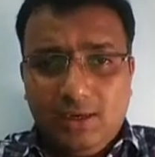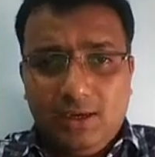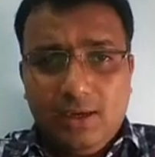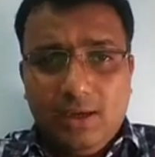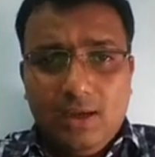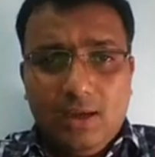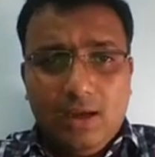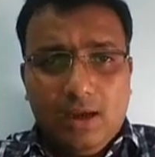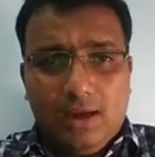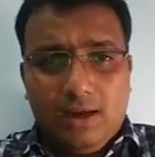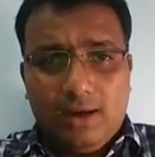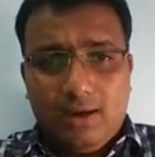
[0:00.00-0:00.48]

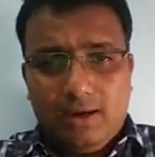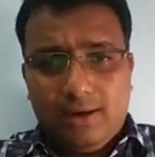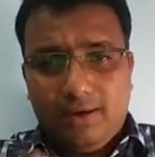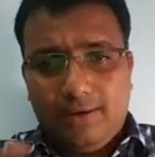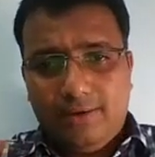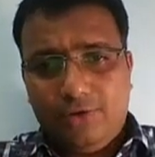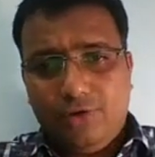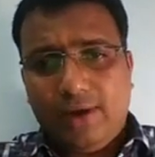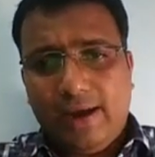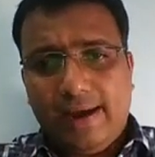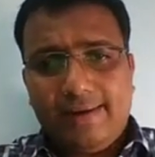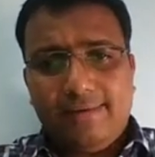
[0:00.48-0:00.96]
You
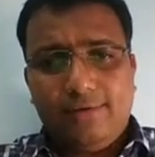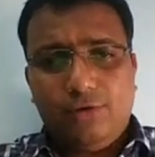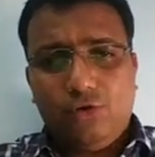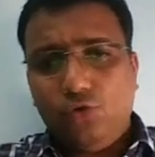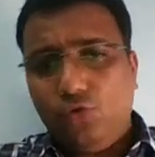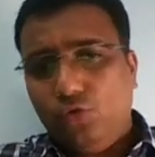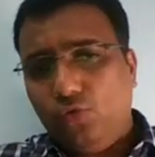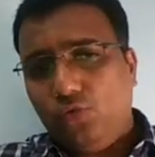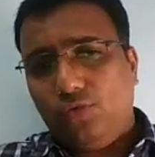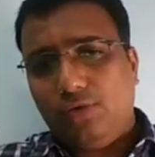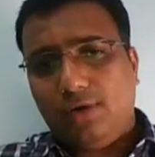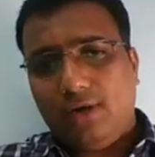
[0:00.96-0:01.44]
can do
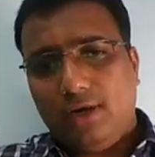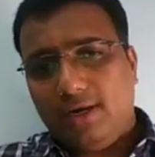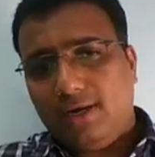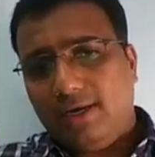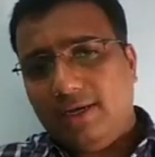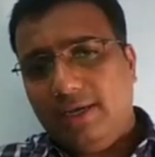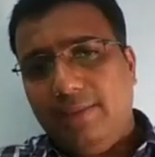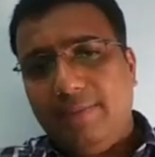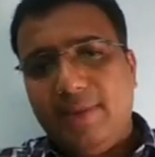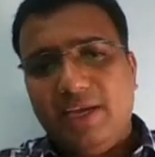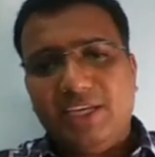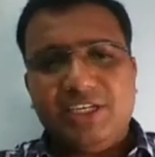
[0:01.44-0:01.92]

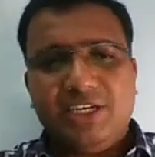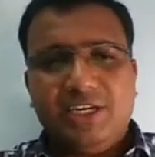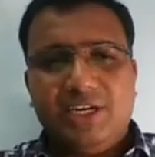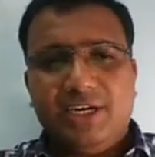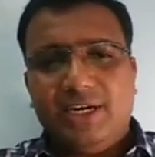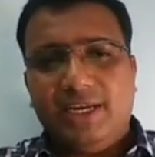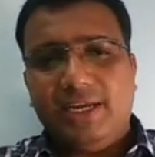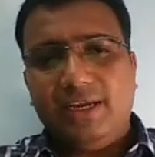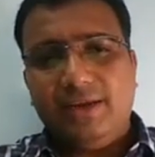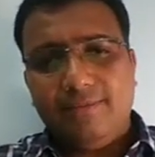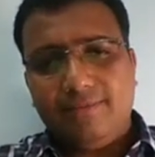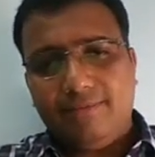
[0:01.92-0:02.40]
image
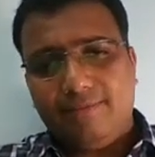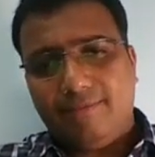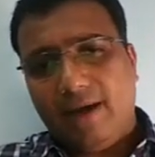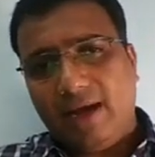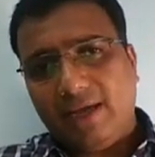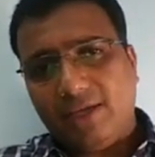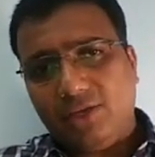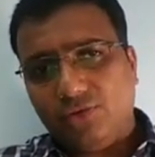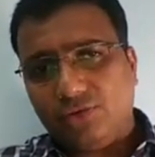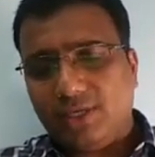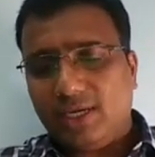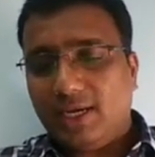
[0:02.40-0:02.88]
editing by
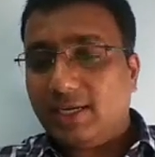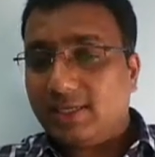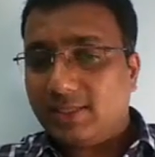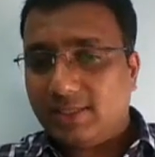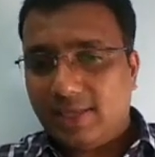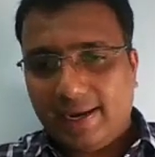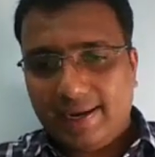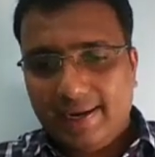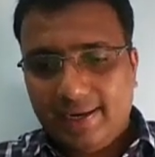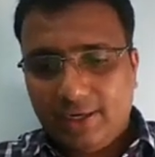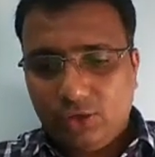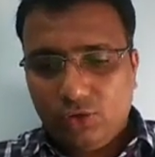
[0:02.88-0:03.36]
using a
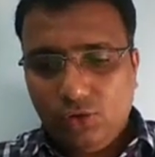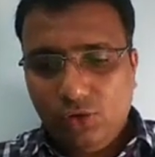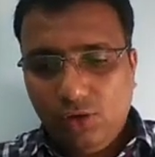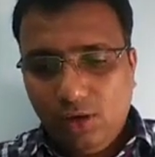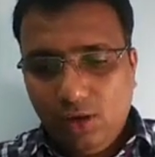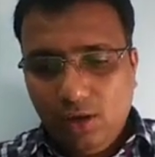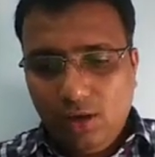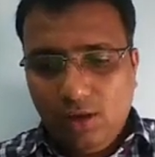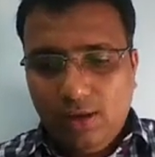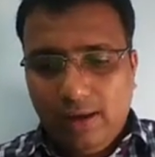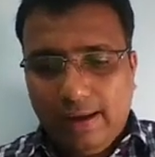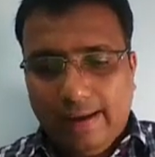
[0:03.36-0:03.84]
Snagit tool.
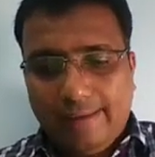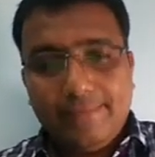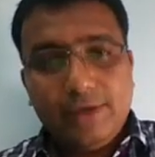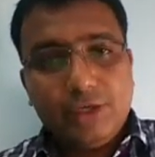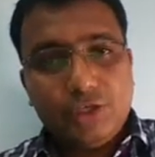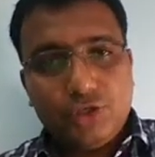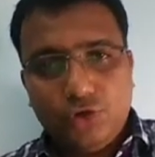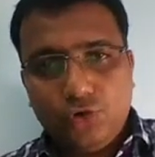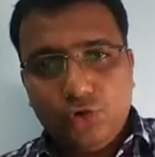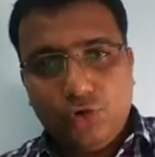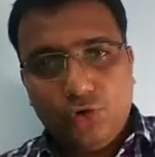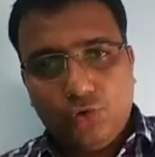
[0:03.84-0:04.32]
I will
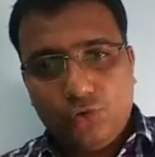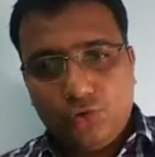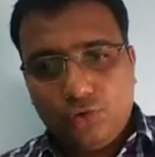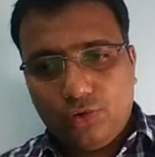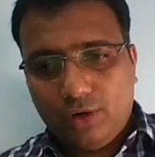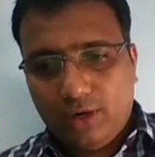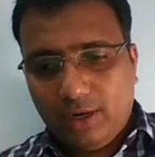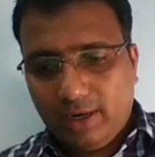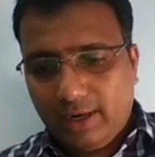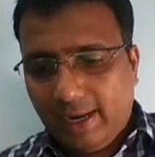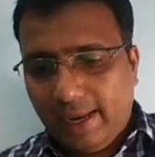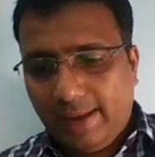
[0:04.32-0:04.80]
show a
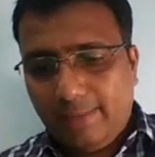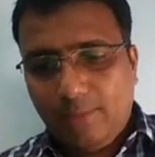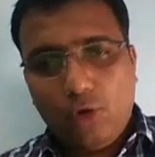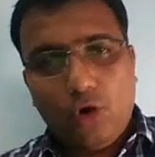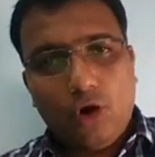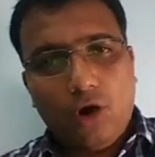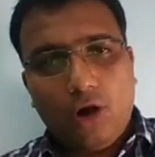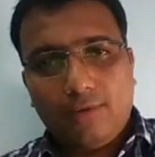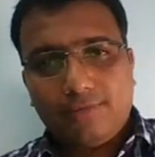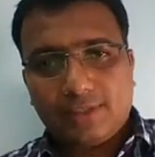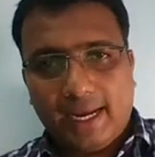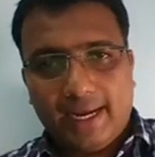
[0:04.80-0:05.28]
demo of
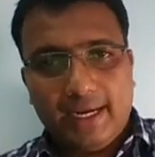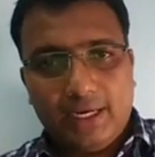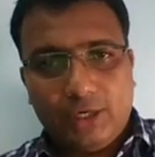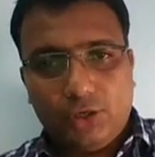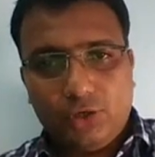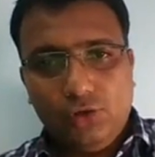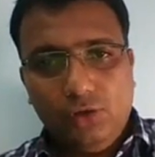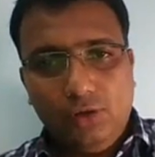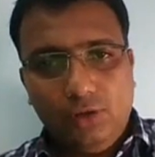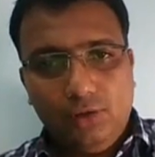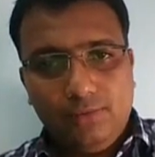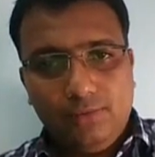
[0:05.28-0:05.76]
Snagit tool.